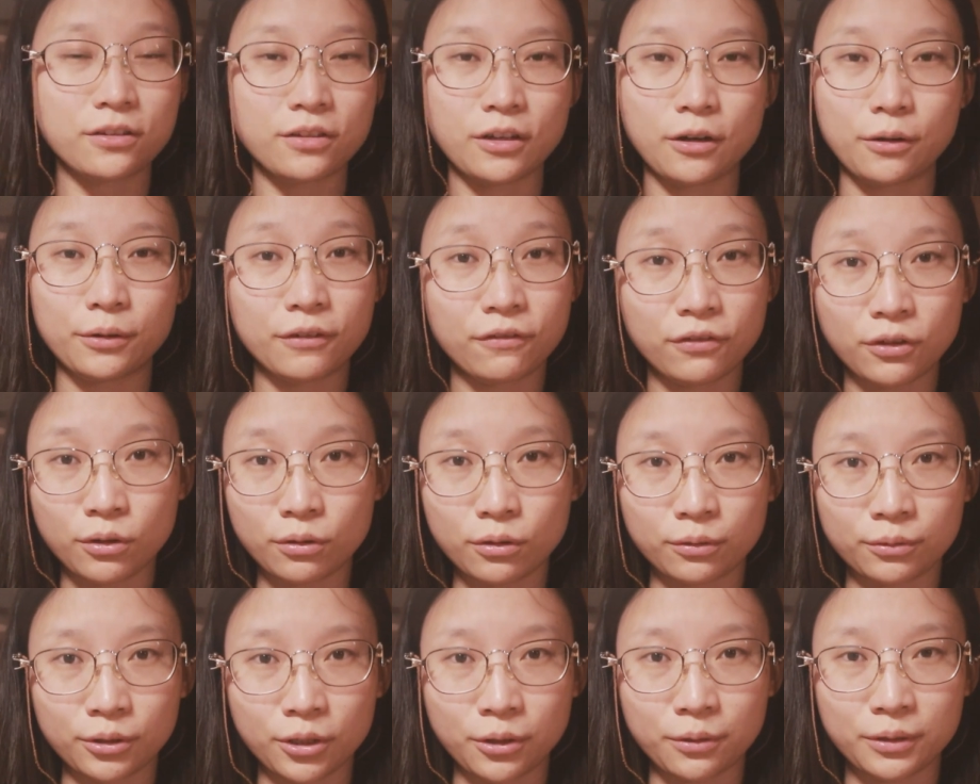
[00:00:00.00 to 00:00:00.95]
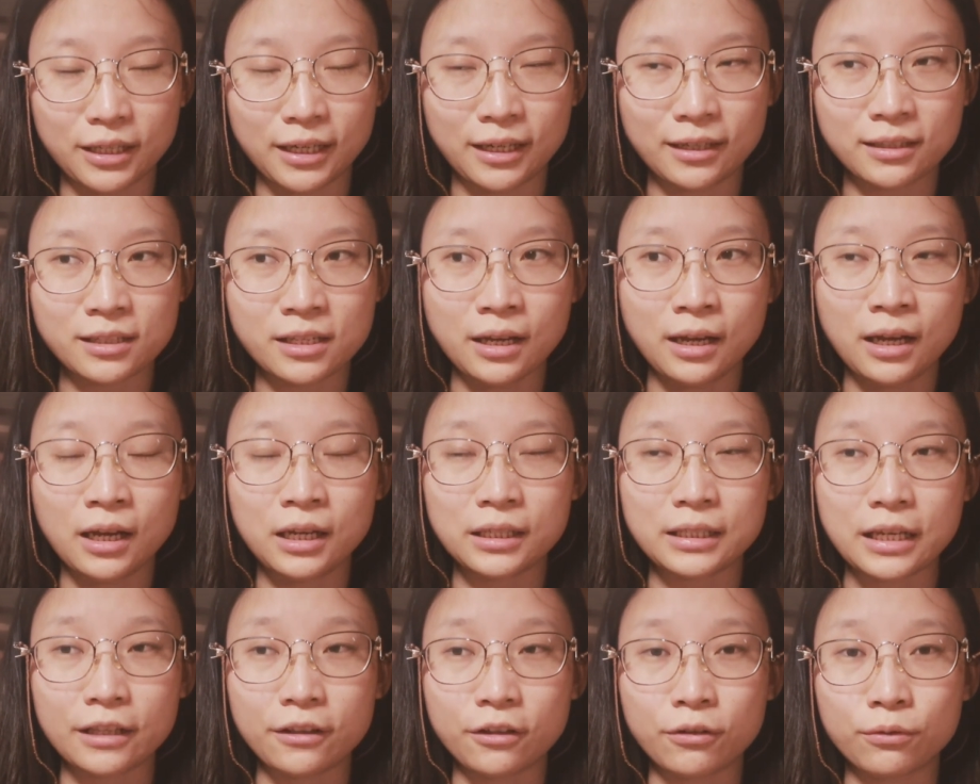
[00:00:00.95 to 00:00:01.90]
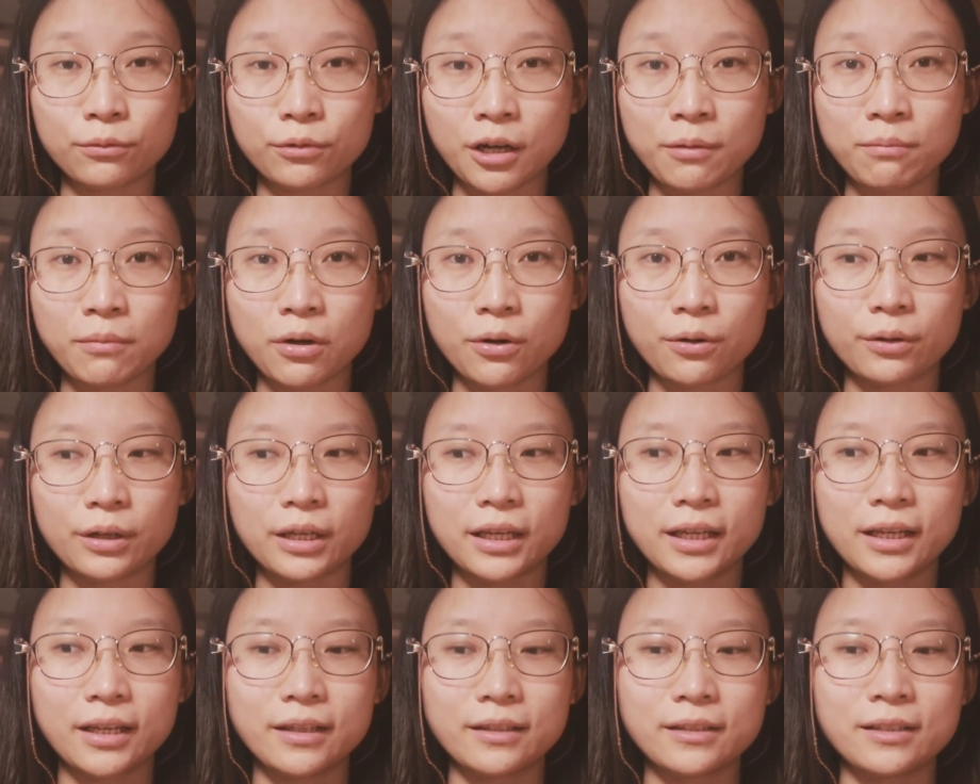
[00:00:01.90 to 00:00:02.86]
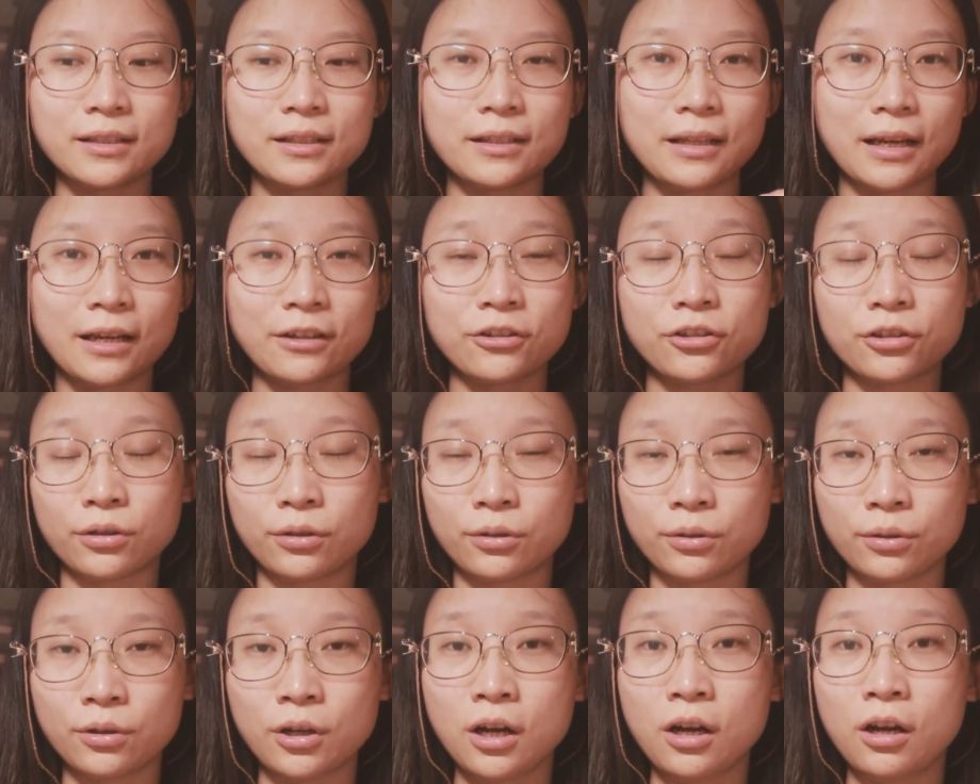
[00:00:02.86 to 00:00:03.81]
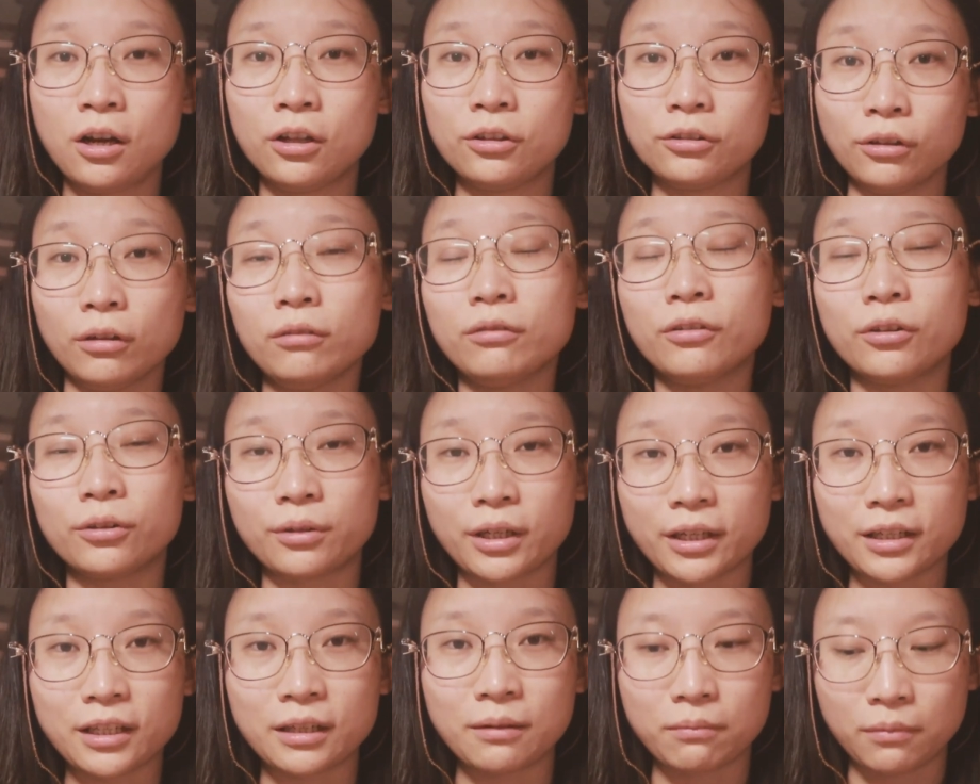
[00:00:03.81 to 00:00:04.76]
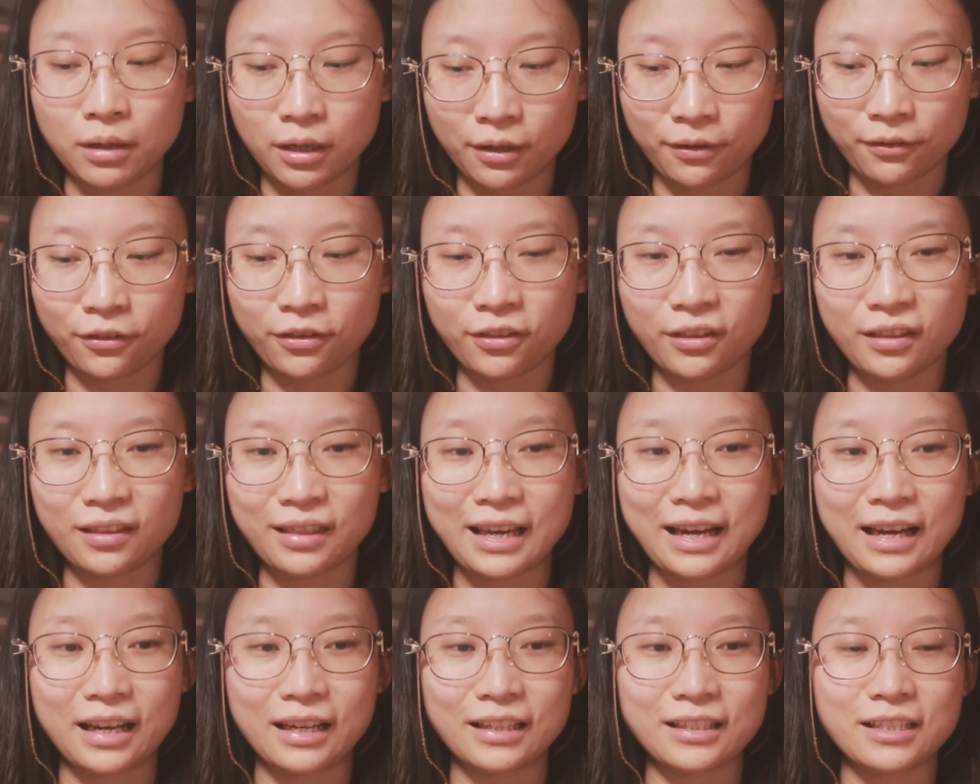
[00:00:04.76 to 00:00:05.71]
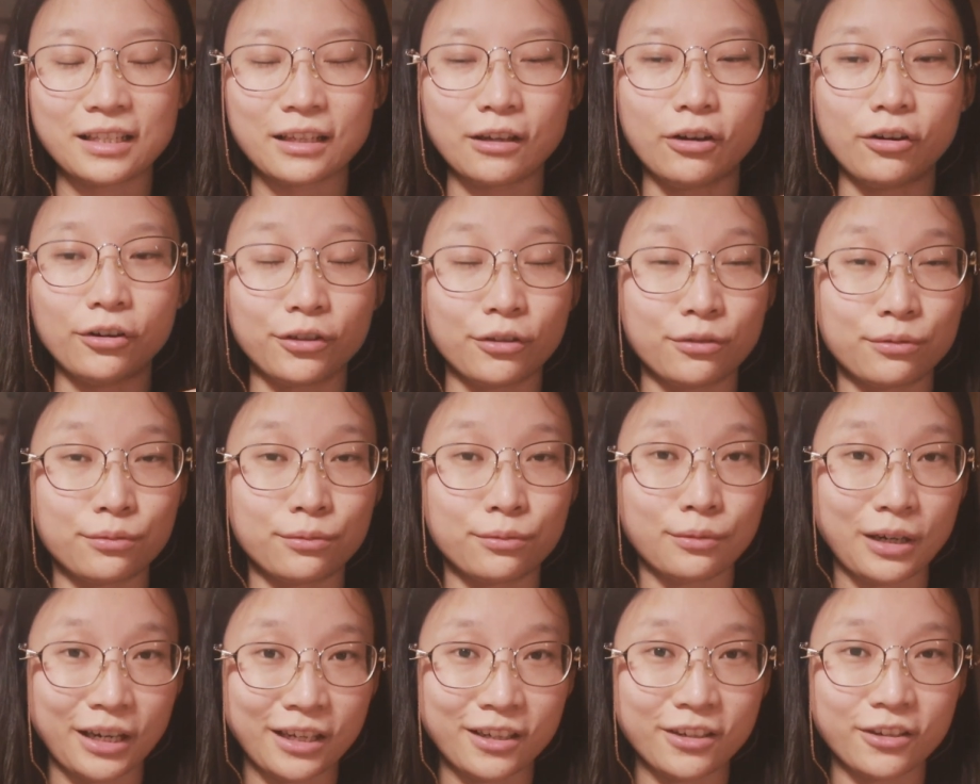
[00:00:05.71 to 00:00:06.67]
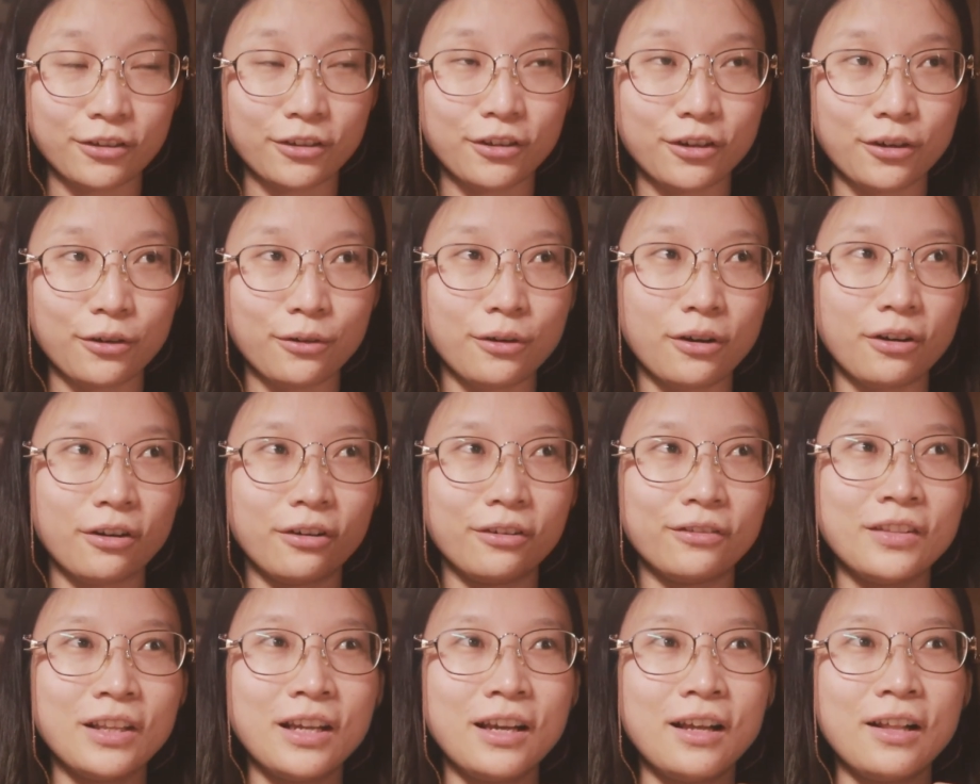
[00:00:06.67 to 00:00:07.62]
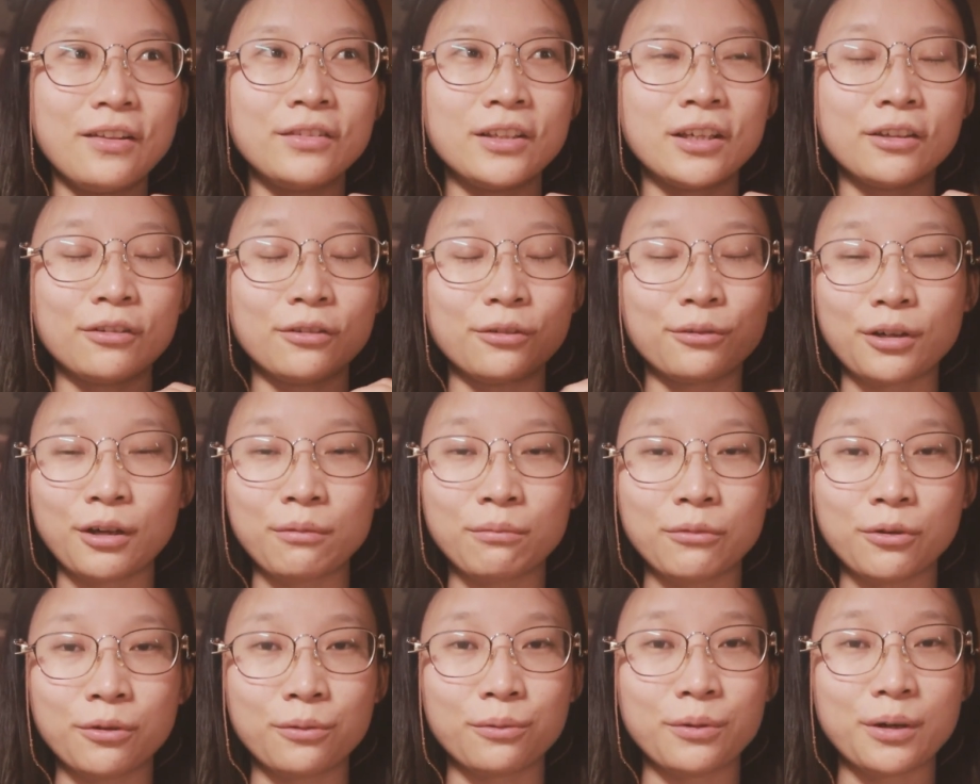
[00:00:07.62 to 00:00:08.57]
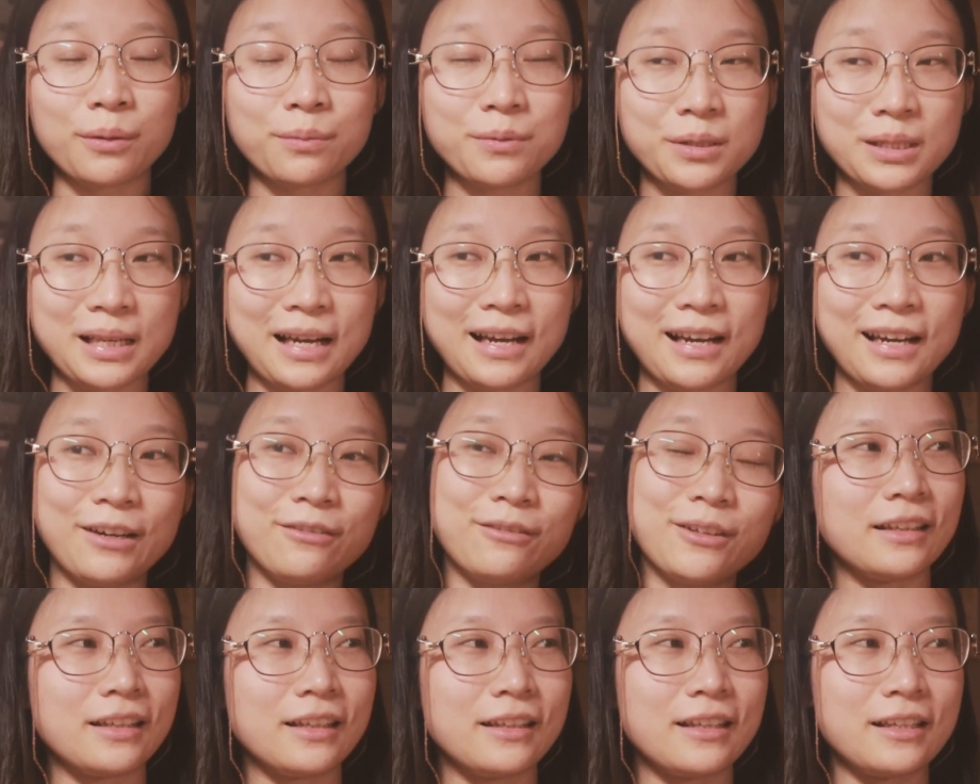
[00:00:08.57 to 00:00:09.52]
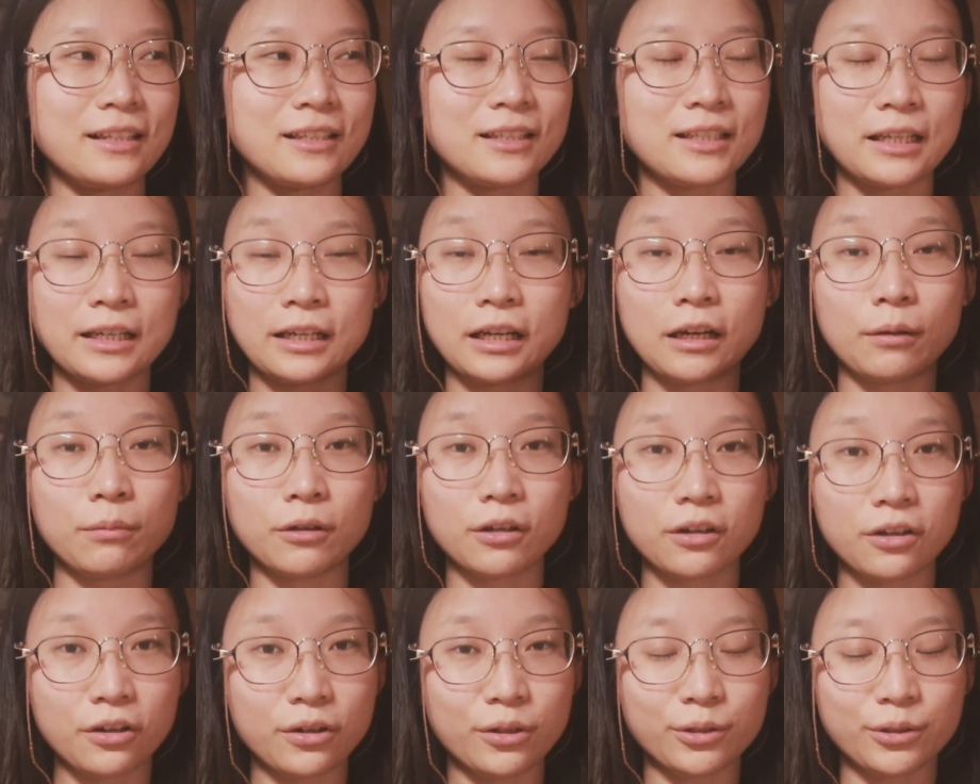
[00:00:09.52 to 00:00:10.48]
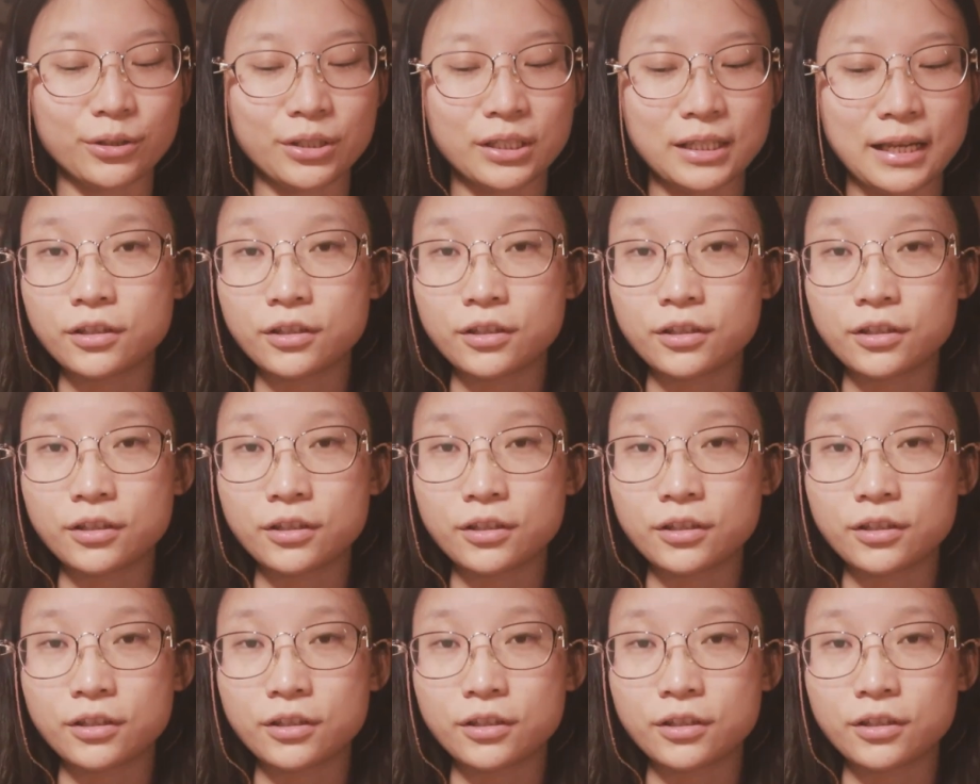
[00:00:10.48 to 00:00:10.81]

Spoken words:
So if you don't know yet, NaNoWriMo is a national novel writing month that all the writers go on NaNoWriMo website and then they set up goals.